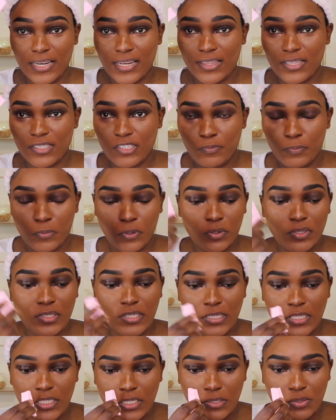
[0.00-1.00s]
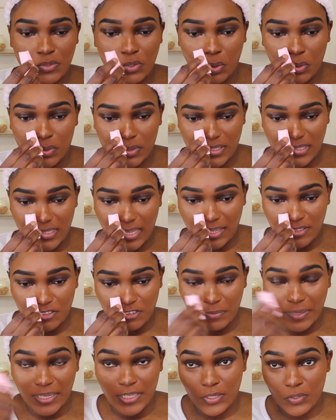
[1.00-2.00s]
another sponge and just go on the sides
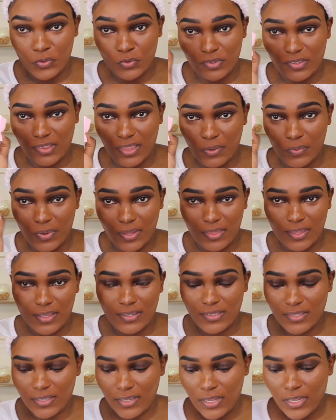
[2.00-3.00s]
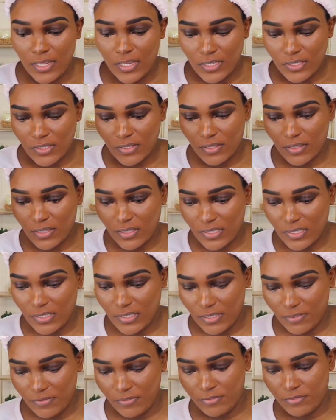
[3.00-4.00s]
of my nose there with it. So this
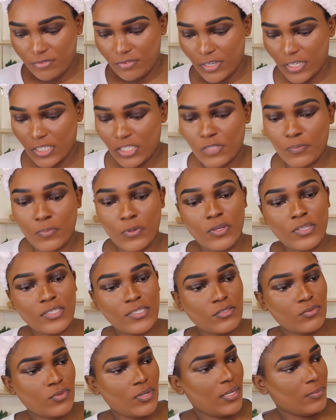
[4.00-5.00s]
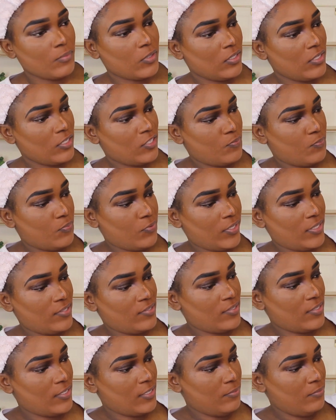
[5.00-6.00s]
is a fresh sponge as well. I'm gonna spray
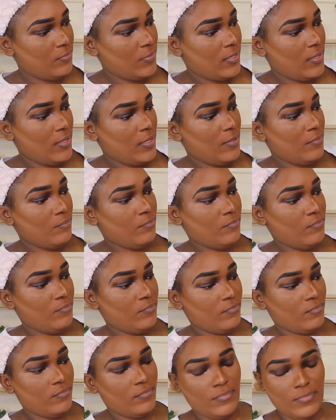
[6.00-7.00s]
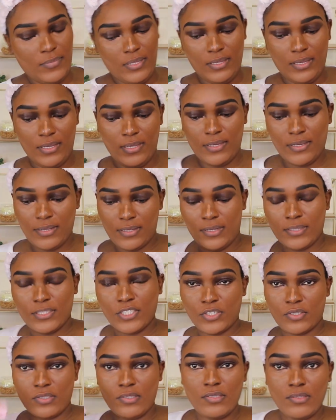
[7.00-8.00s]
some and
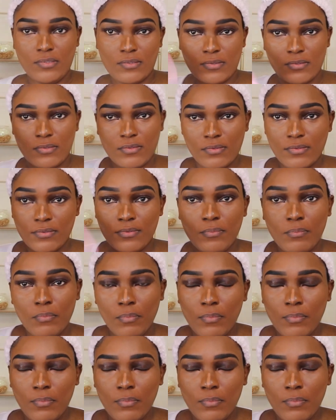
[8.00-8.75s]
just